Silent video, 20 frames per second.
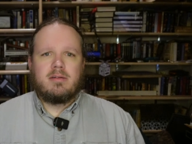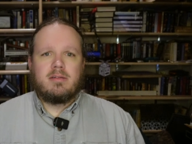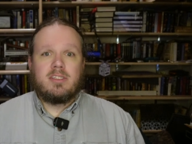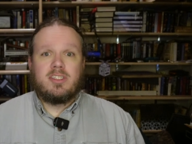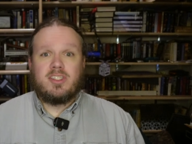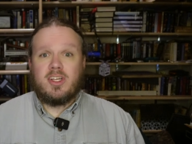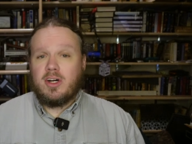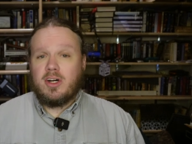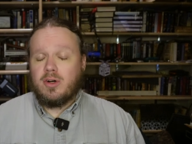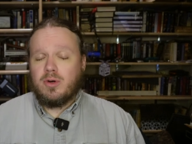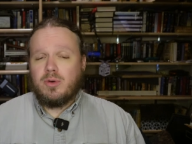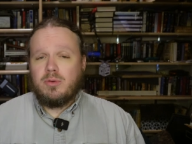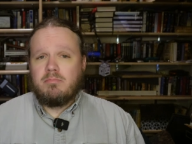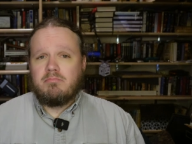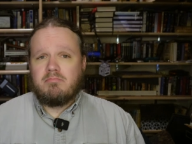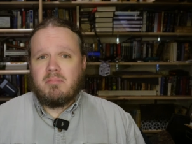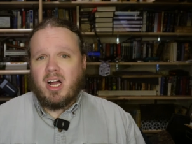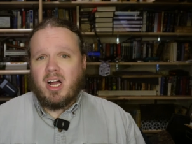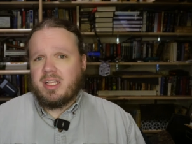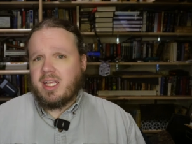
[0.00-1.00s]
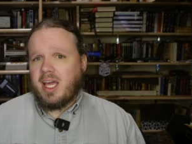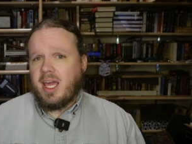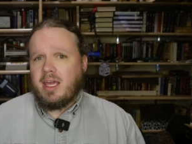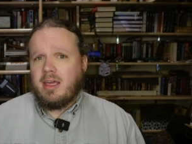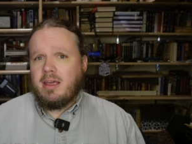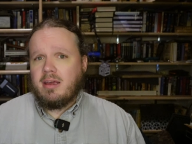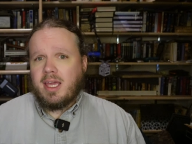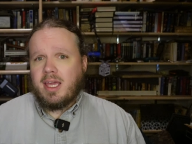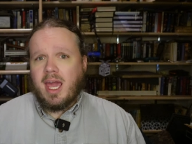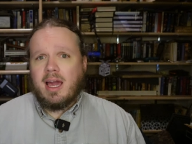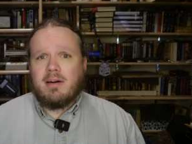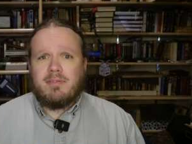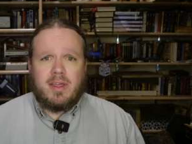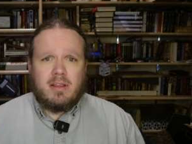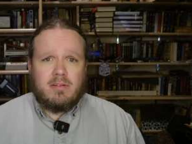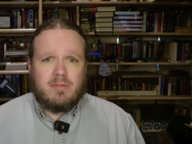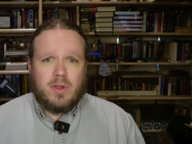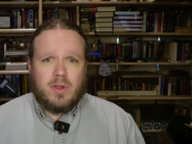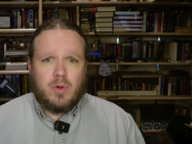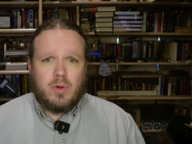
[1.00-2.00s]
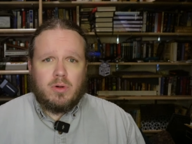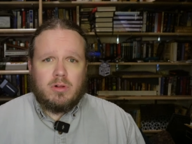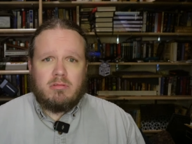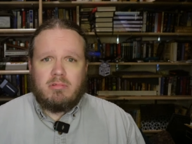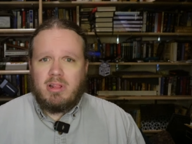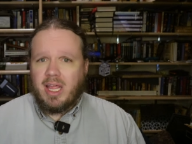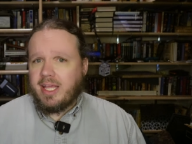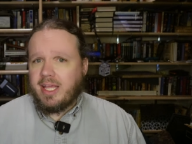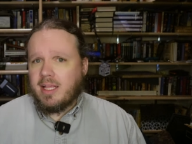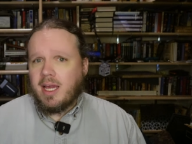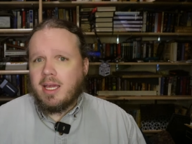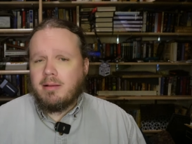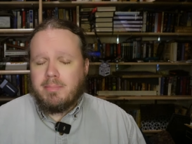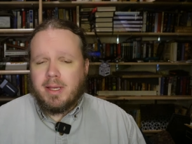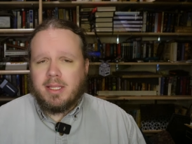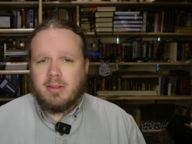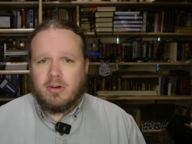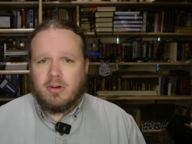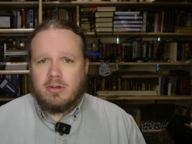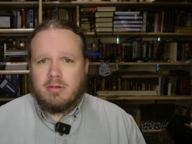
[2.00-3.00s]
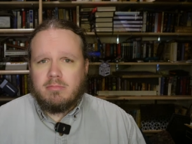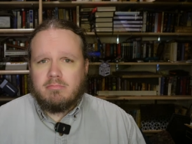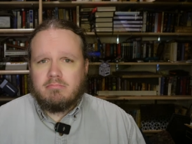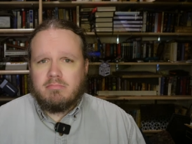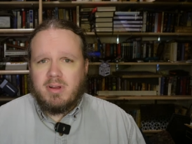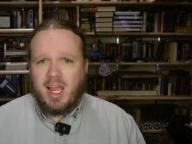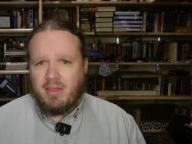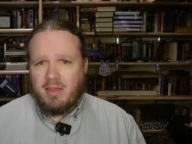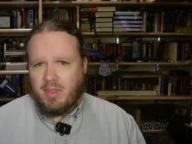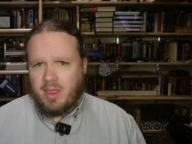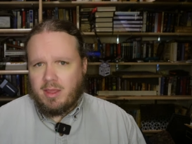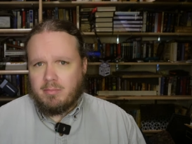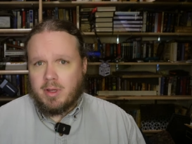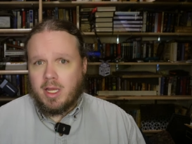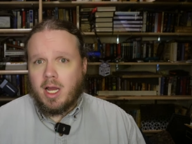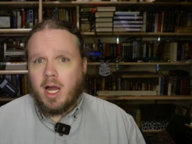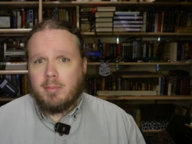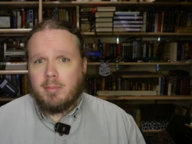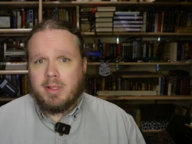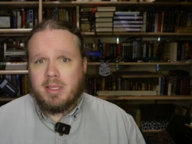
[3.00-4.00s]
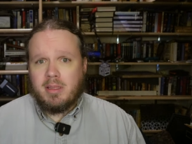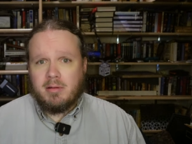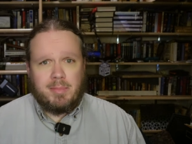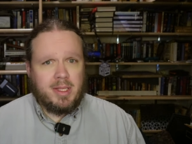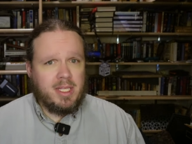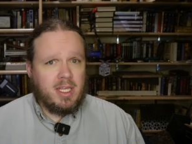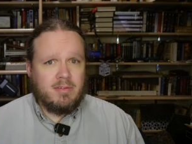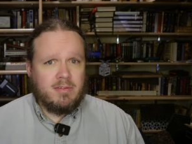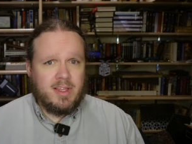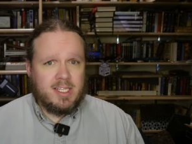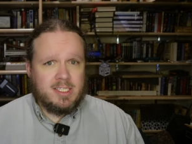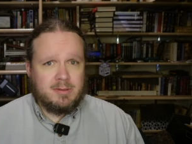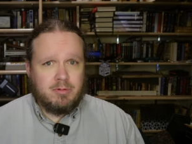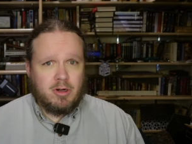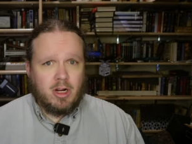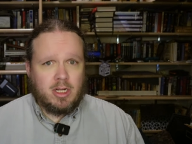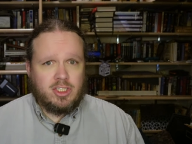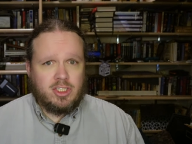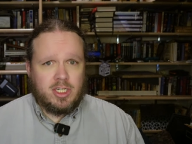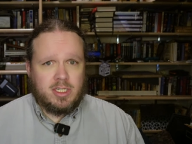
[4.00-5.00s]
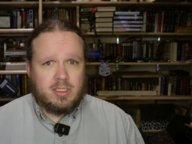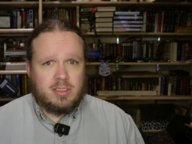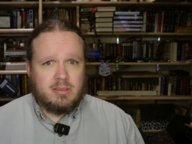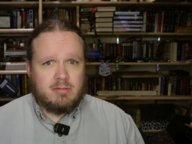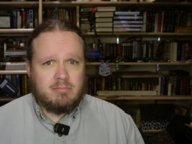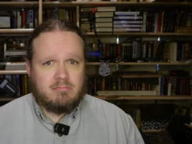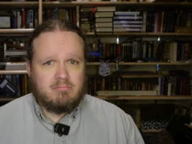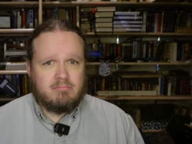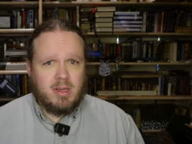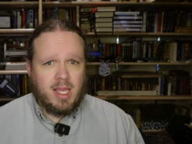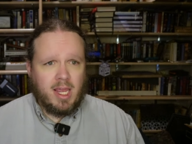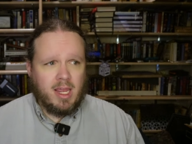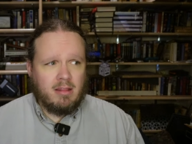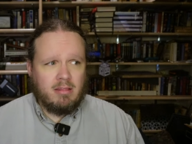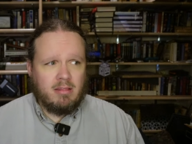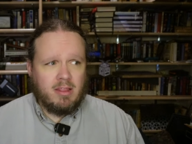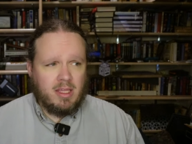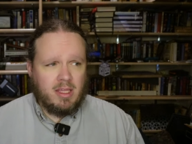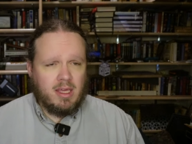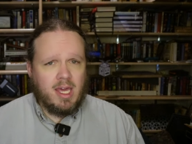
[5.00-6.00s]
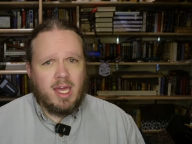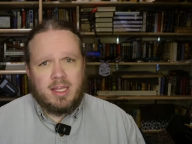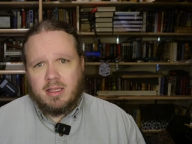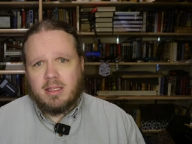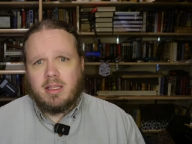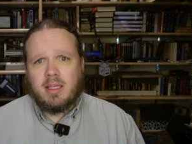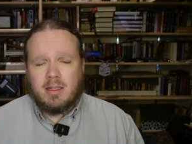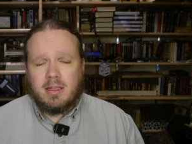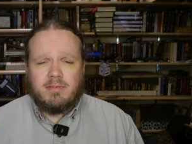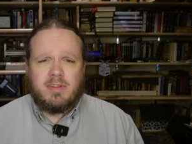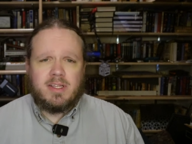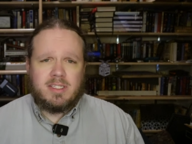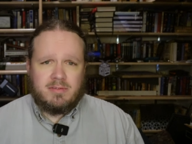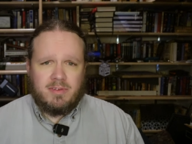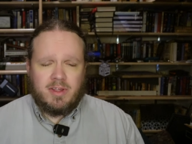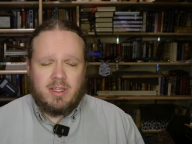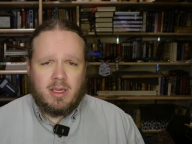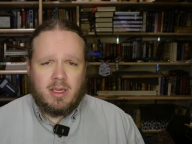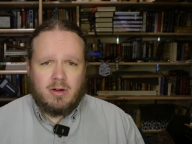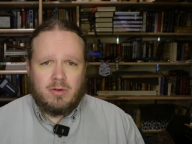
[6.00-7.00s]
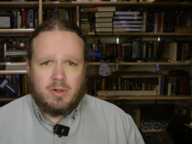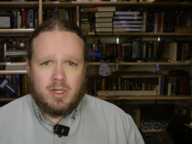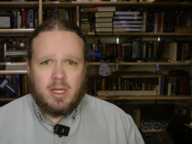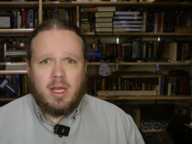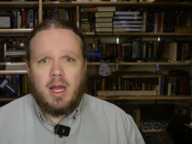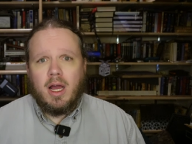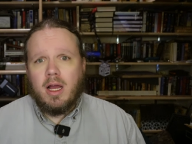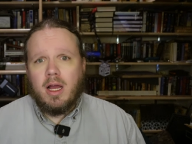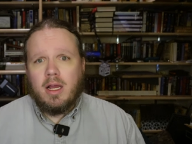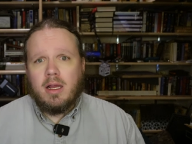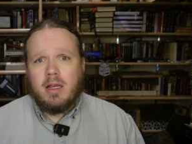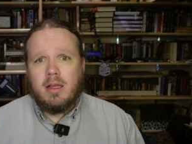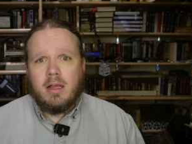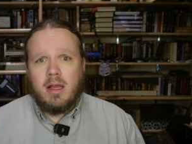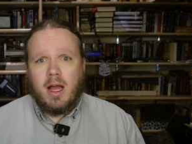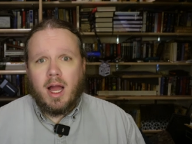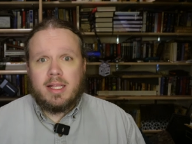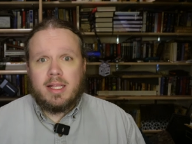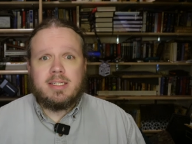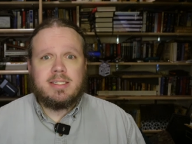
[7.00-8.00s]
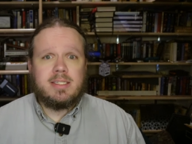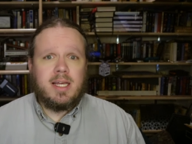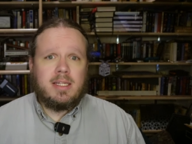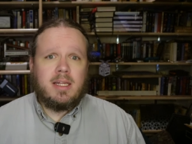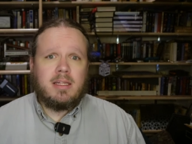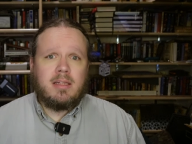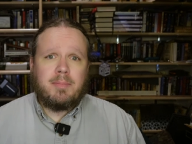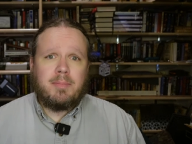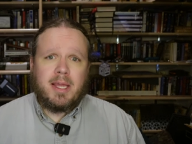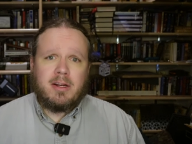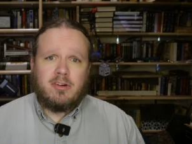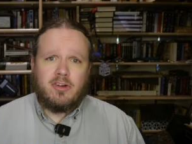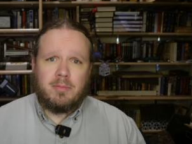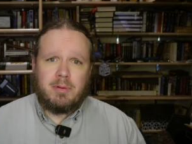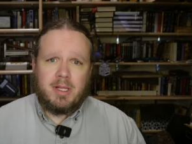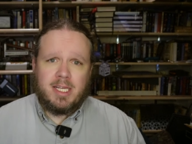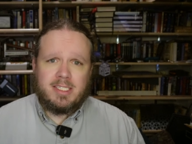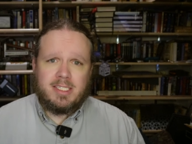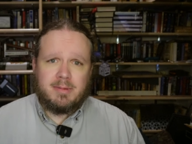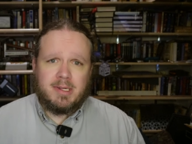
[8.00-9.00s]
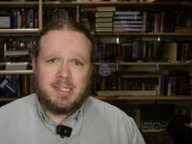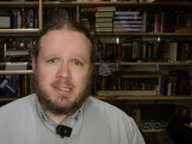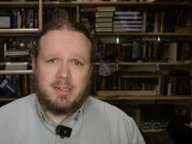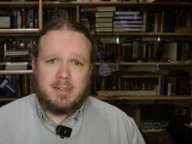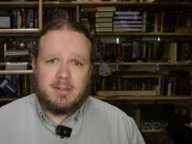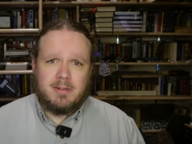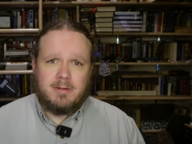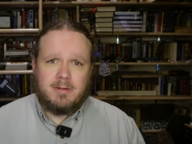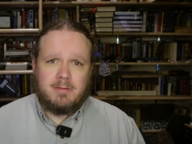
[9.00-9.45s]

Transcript: So, on a caffeine-fueled late-night bender, a theme common to many of these projects, and the editing of this video, I decided to make a replacement.